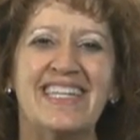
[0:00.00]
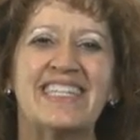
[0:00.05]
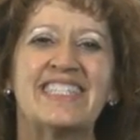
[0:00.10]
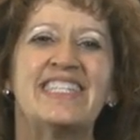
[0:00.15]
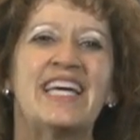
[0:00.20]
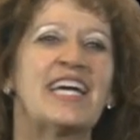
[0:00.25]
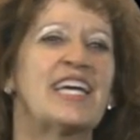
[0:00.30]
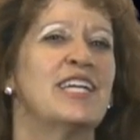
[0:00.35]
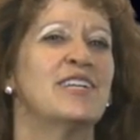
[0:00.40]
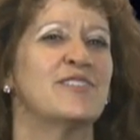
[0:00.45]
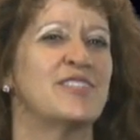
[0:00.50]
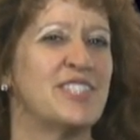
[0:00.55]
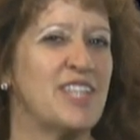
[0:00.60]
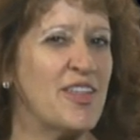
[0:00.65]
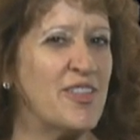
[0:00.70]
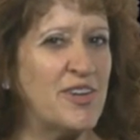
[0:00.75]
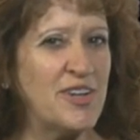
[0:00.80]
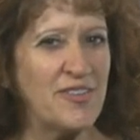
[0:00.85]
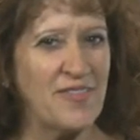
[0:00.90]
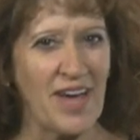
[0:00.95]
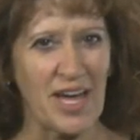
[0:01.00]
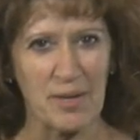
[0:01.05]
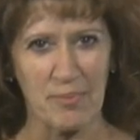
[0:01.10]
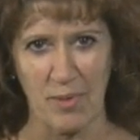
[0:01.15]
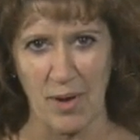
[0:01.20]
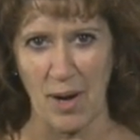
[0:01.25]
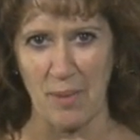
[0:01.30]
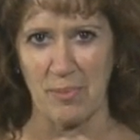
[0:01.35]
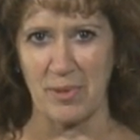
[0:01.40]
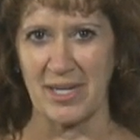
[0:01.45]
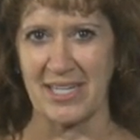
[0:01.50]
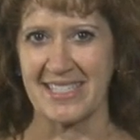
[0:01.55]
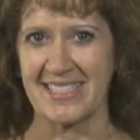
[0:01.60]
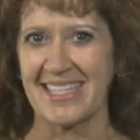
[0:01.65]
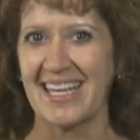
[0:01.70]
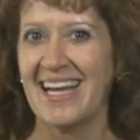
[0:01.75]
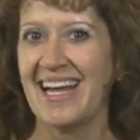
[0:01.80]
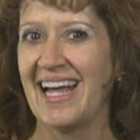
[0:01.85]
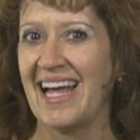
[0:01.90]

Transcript: Executive Southern Nevada Properties,